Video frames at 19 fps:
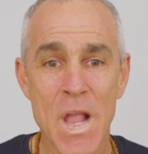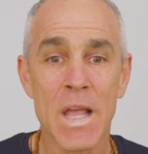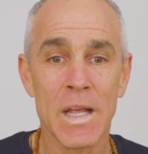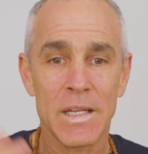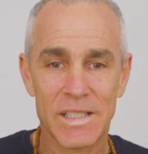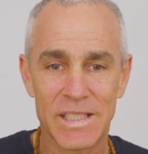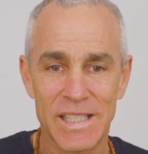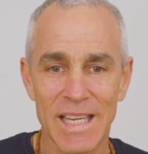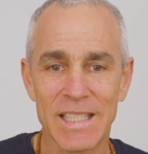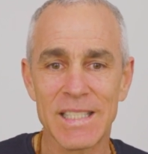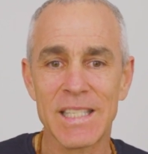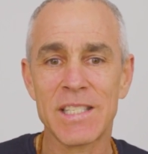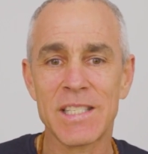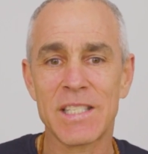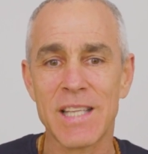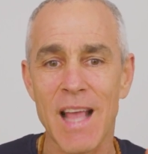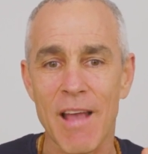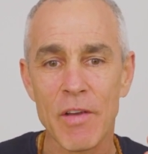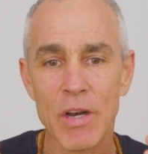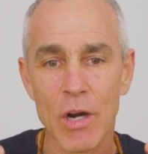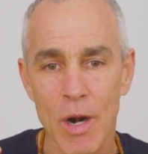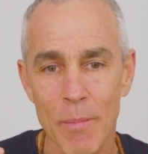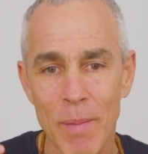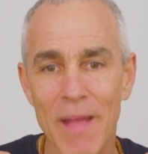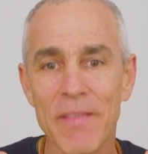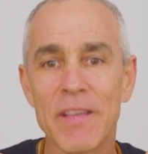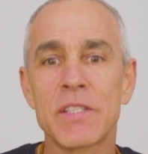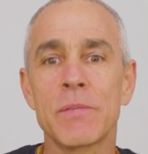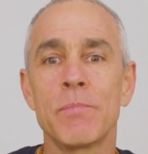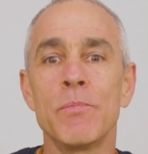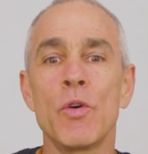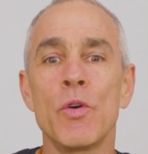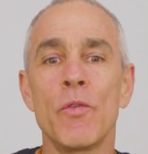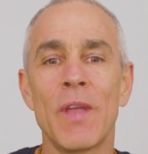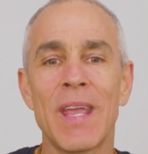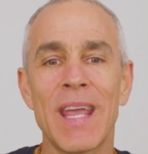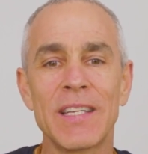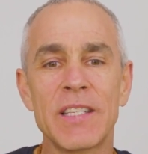6 and 7 are about this
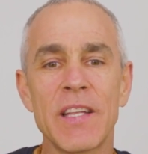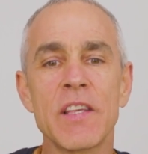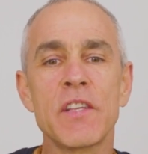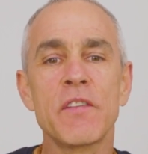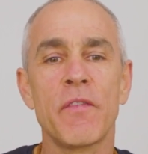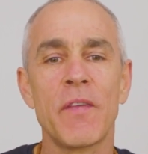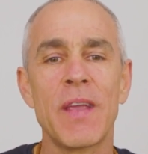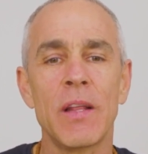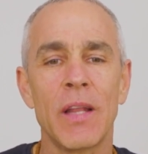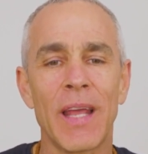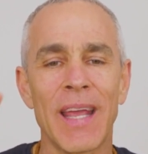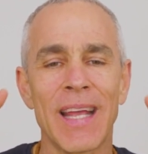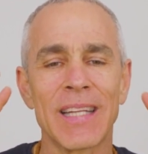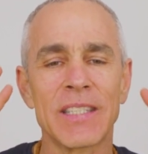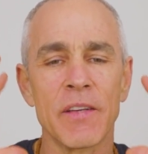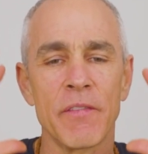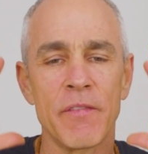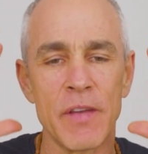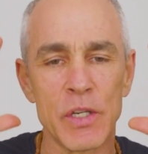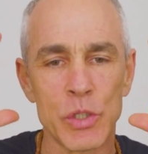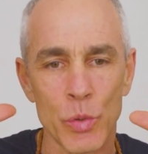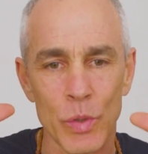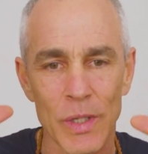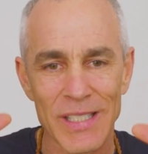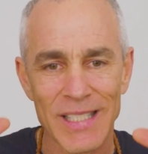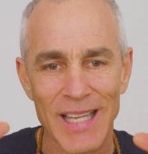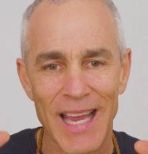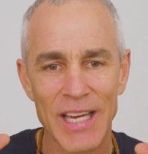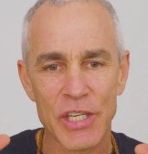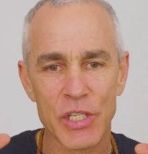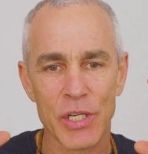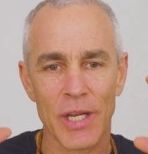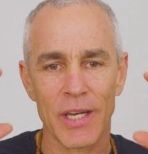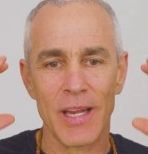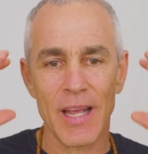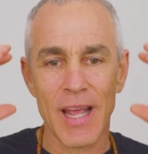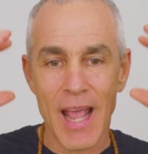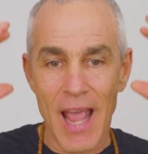moving into this feeling. It's a
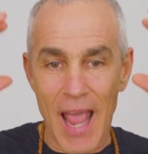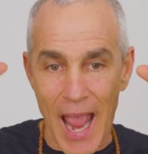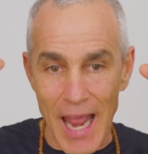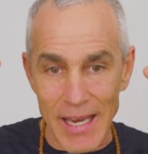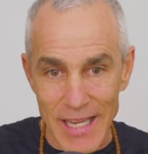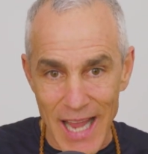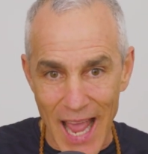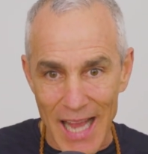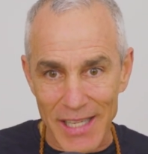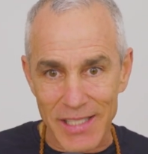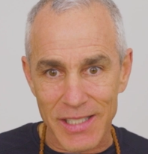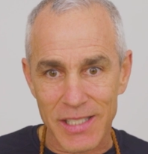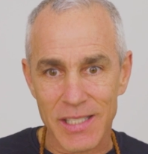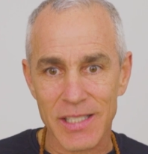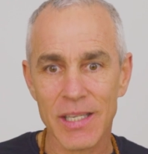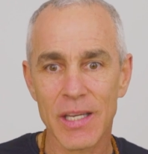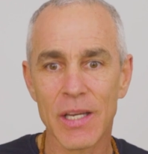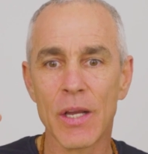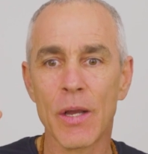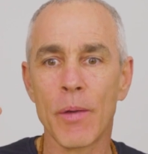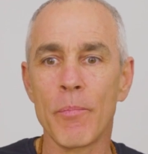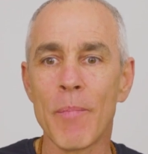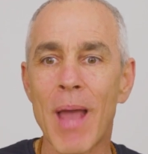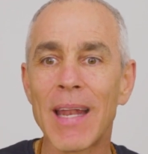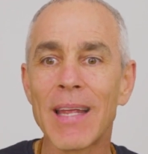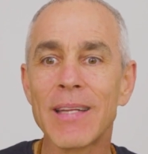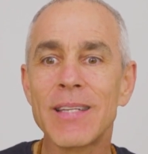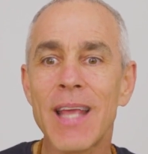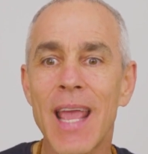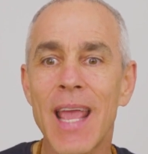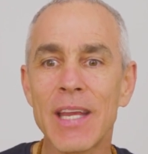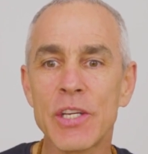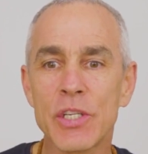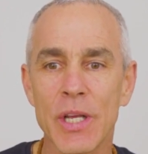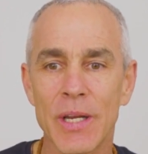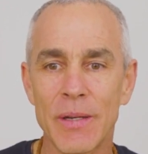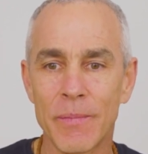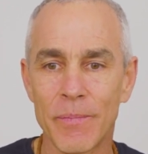visualization. And yes,
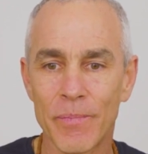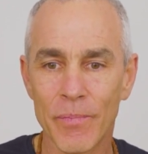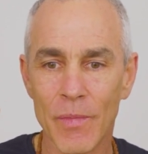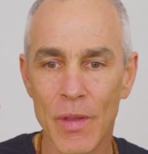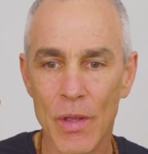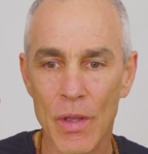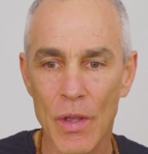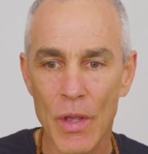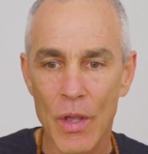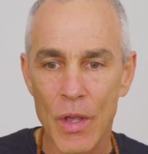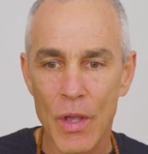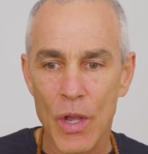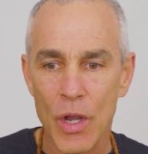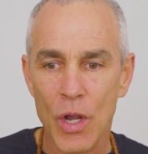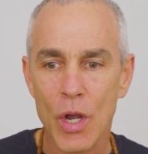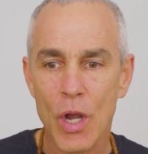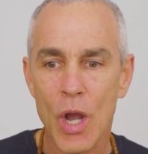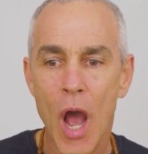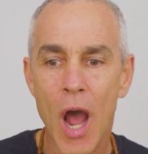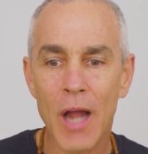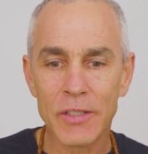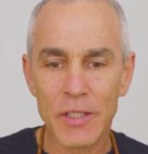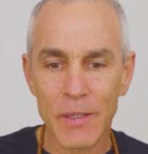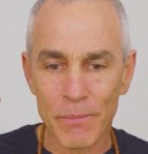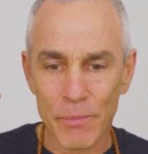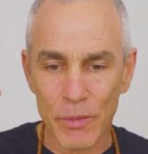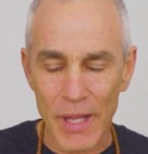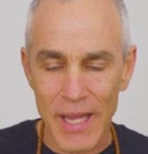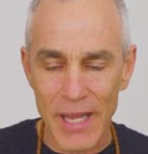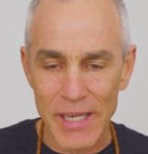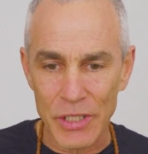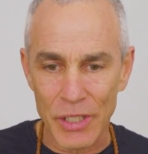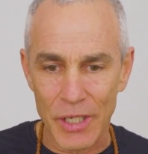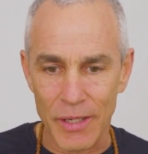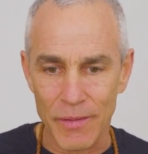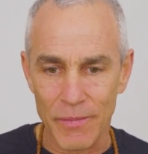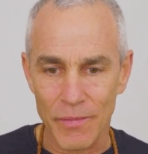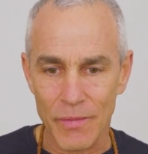meditation,
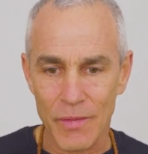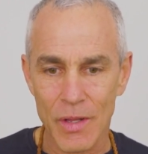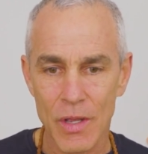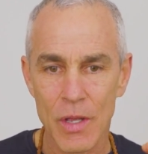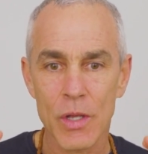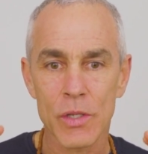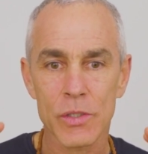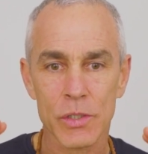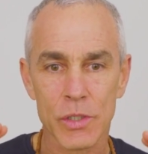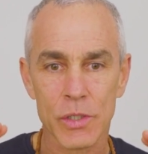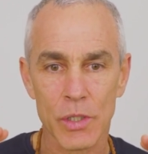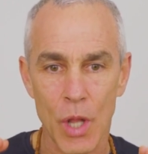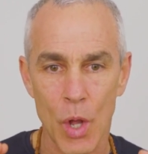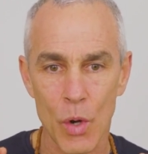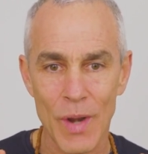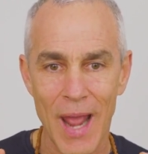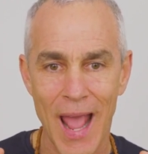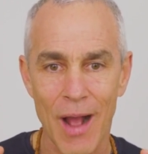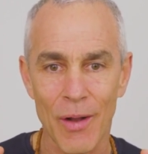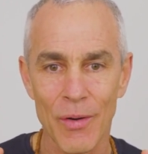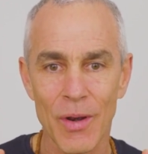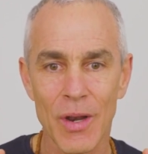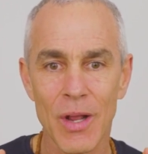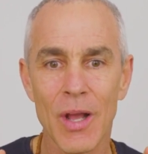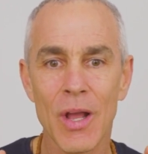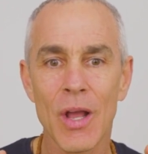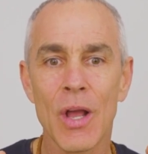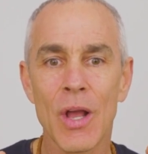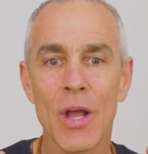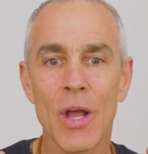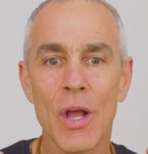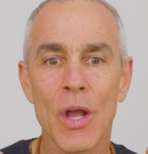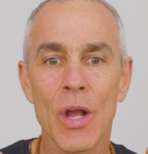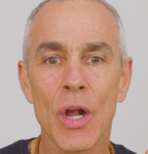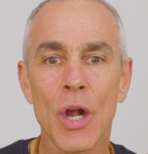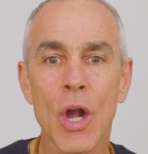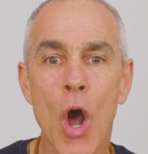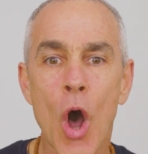contemplation, slow down,
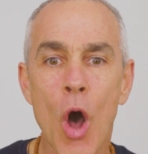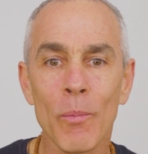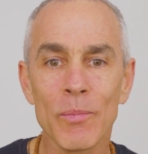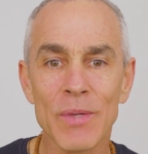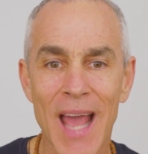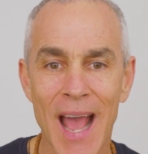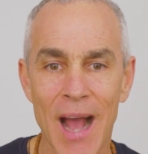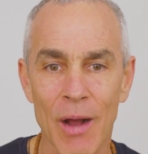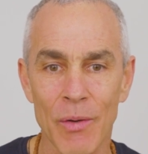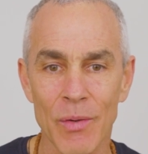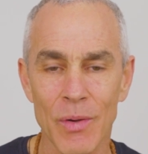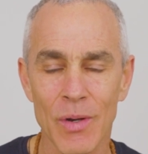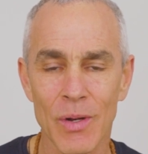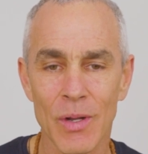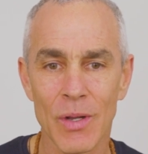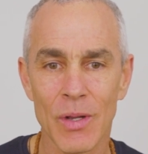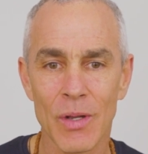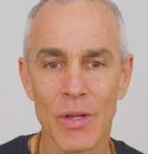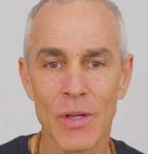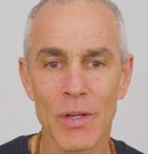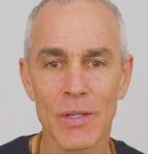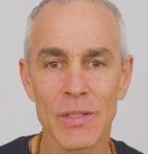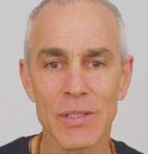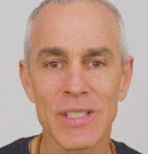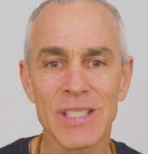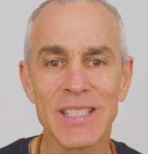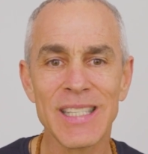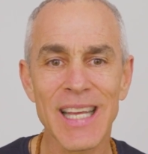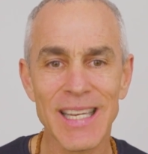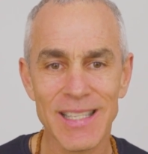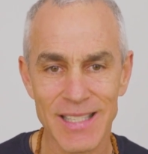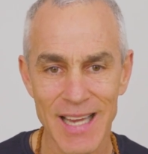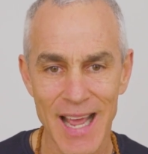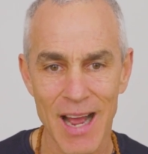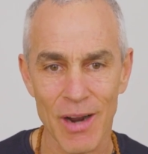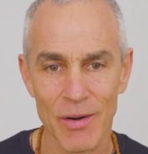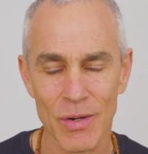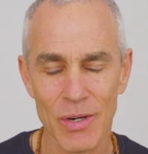calm down, sit
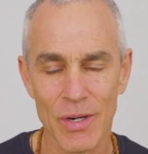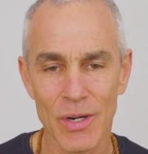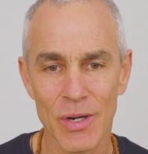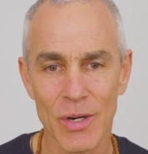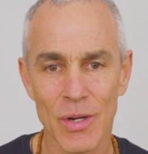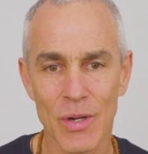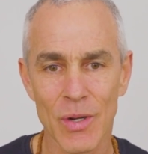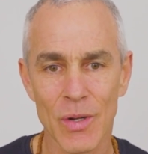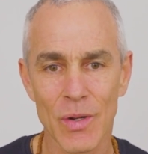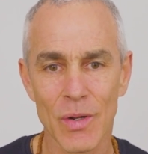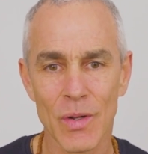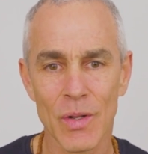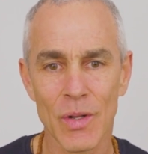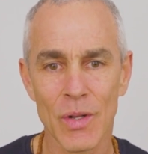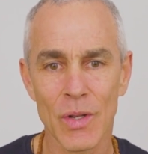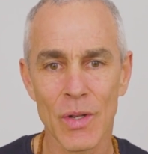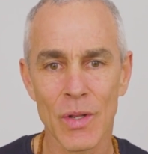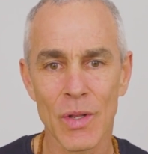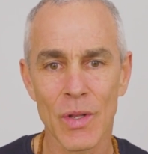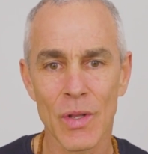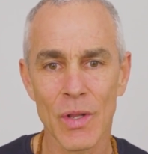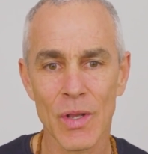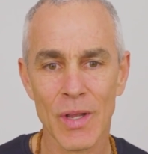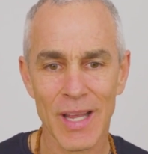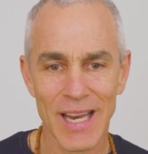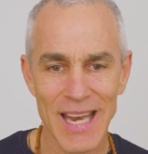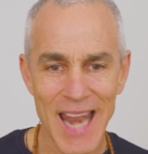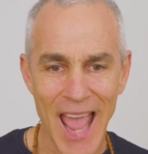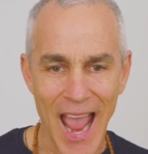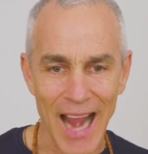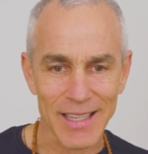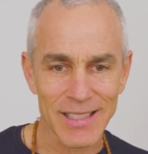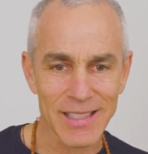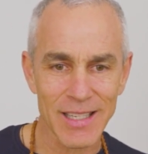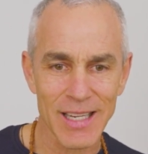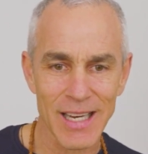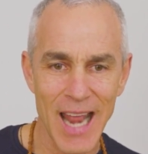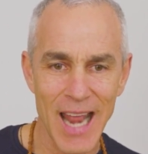down, connect.